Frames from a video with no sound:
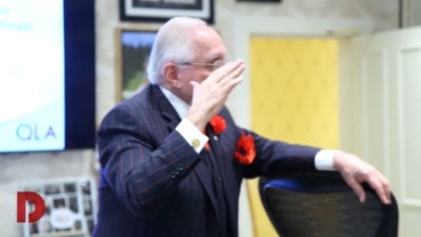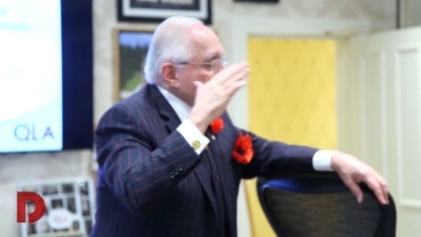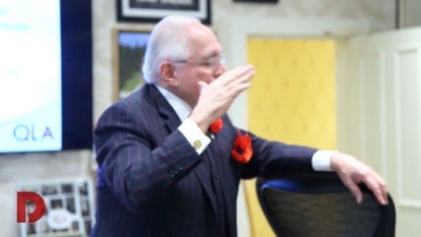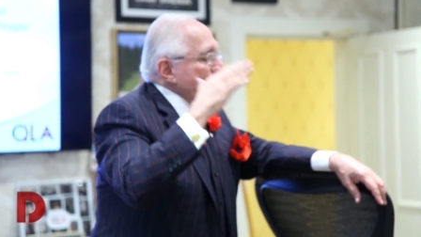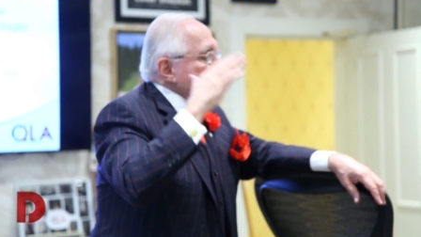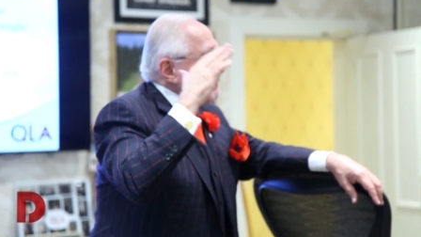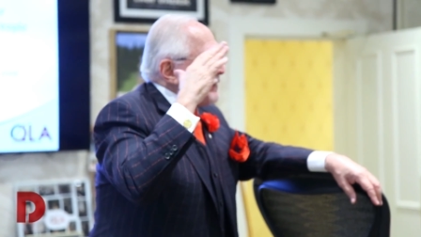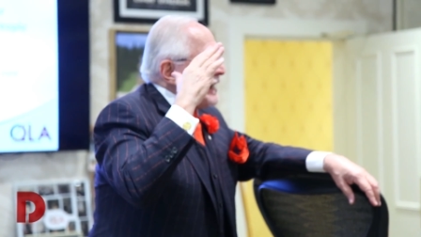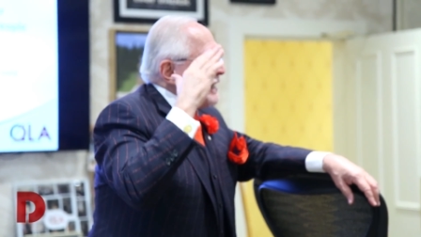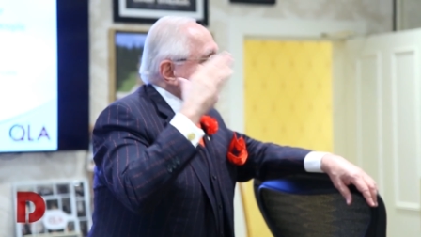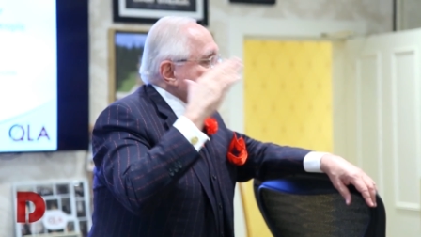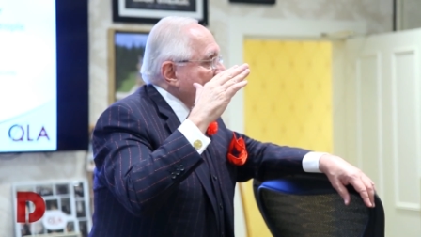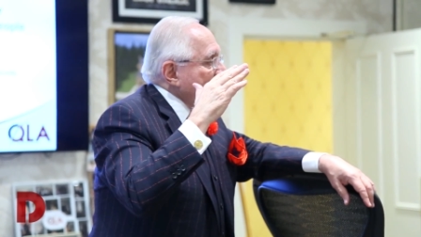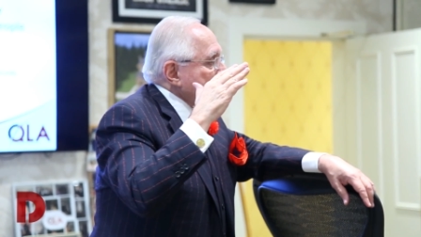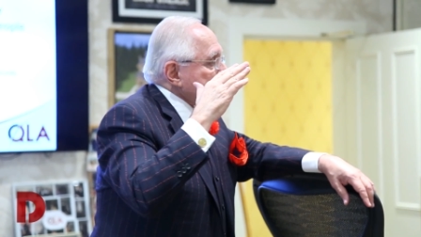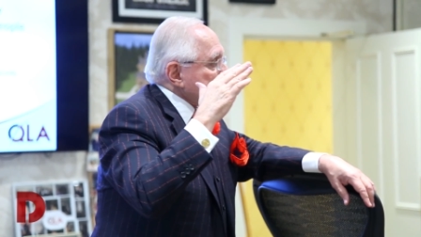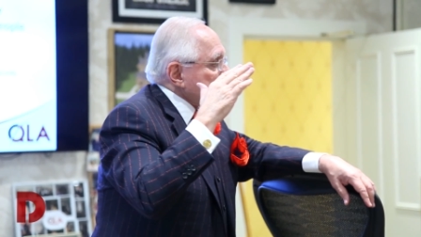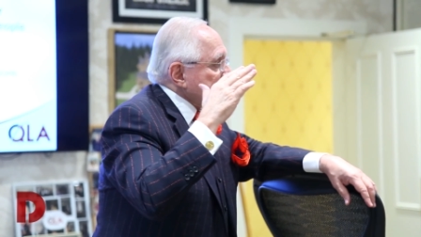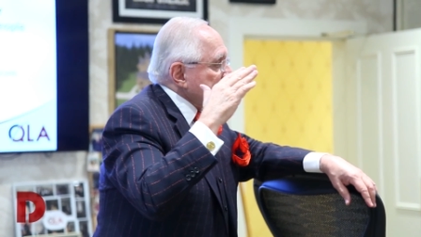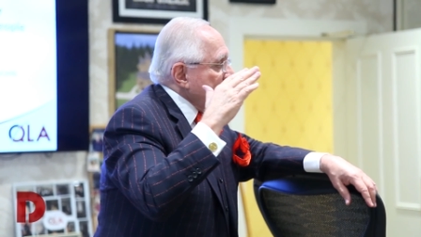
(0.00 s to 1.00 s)
fifteen
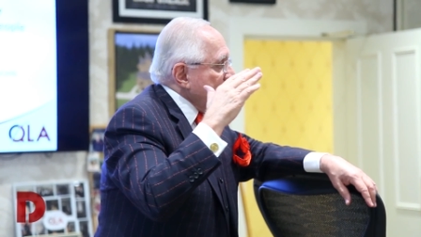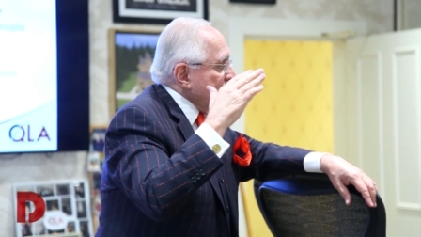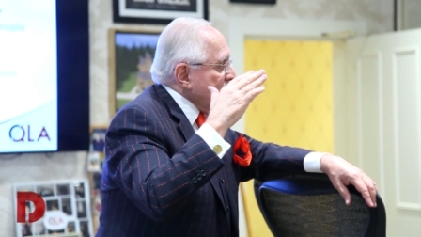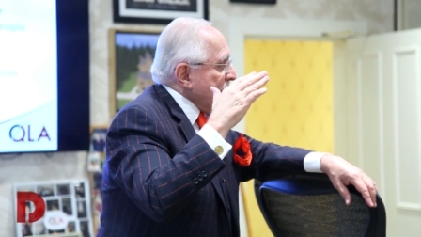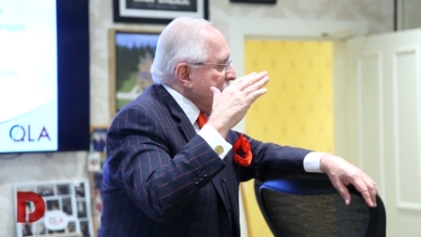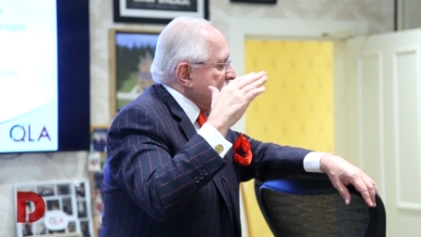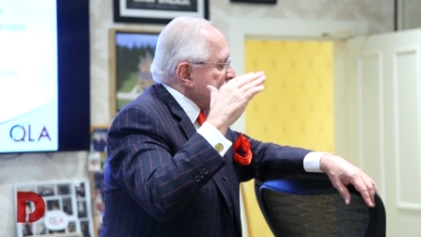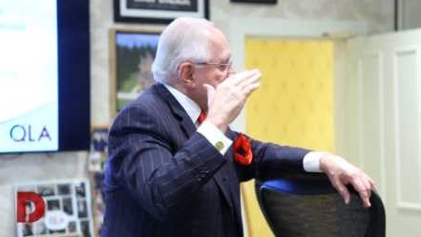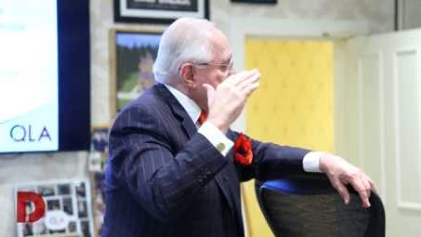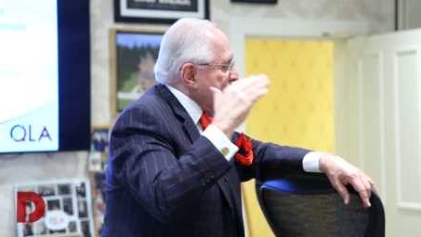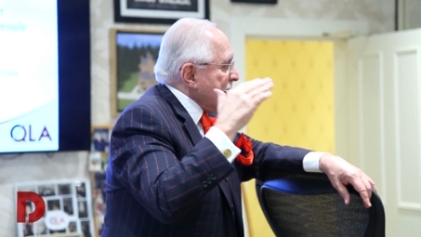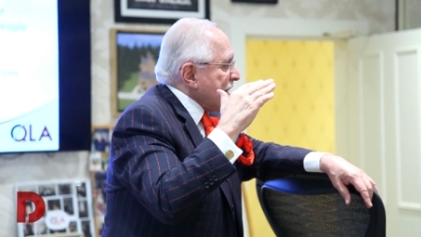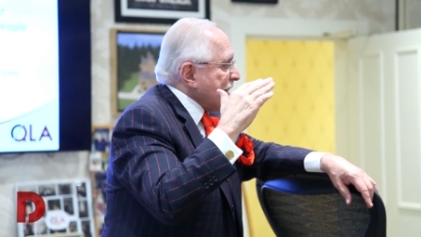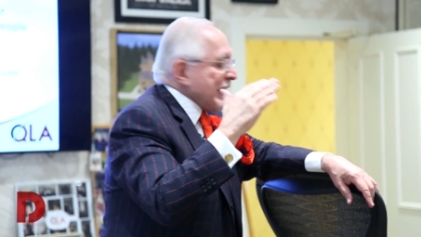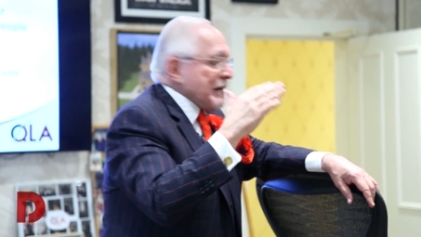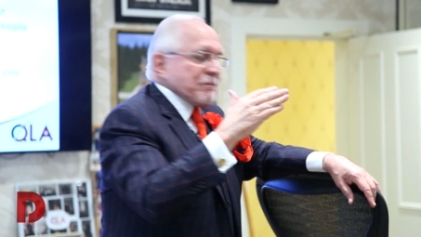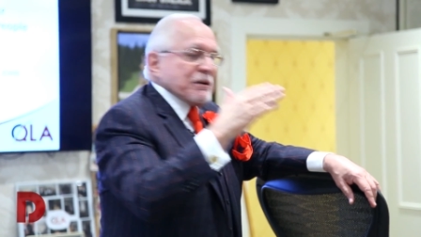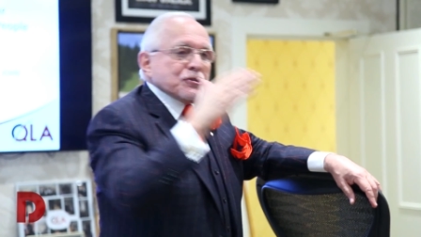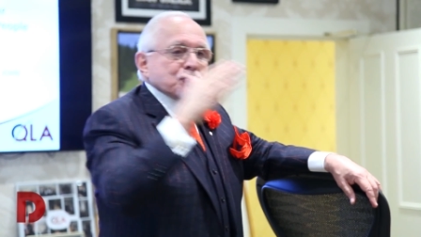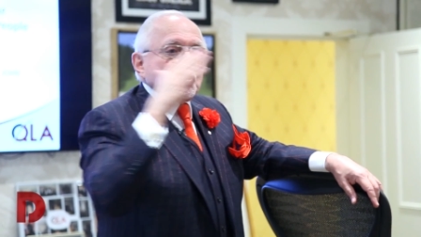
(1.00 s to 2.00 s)
times a day is
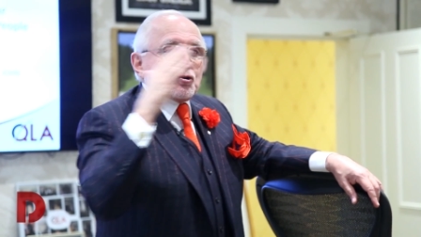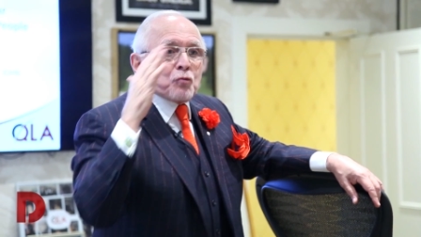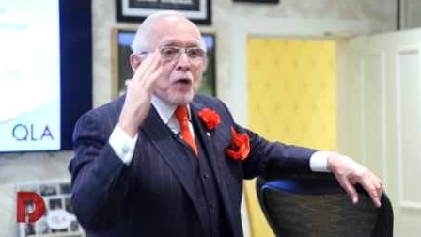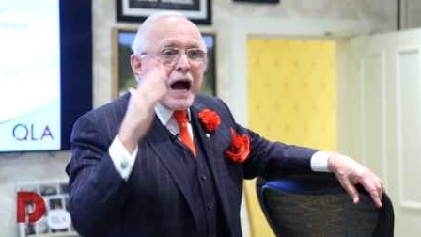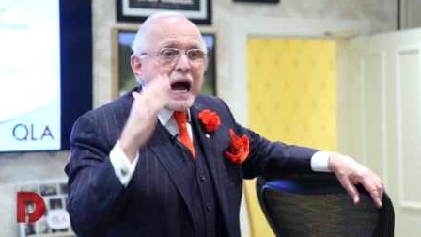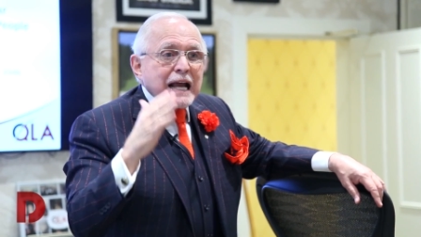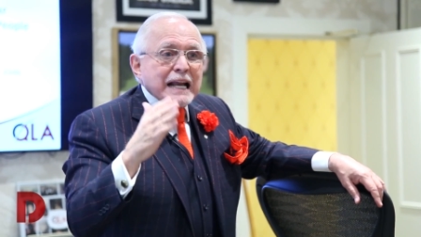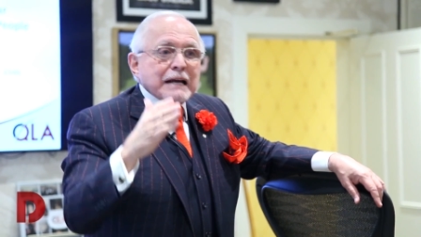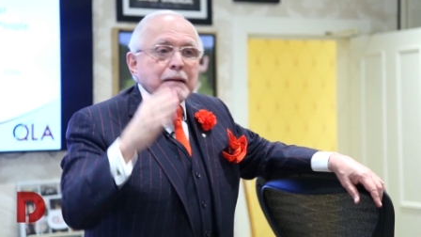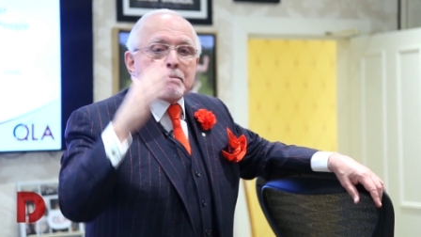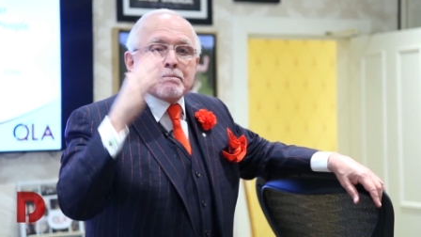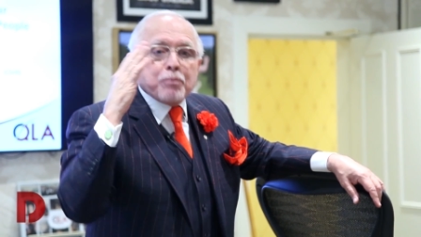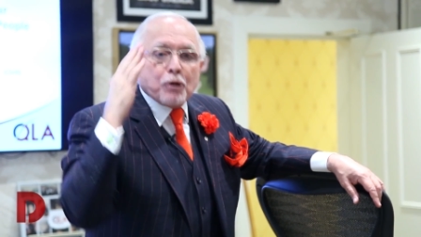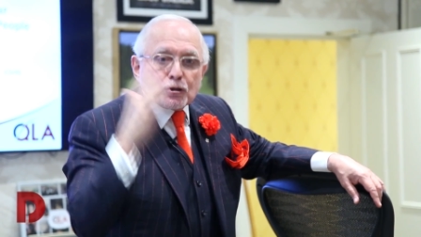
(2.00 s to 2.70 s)
anything but neurotic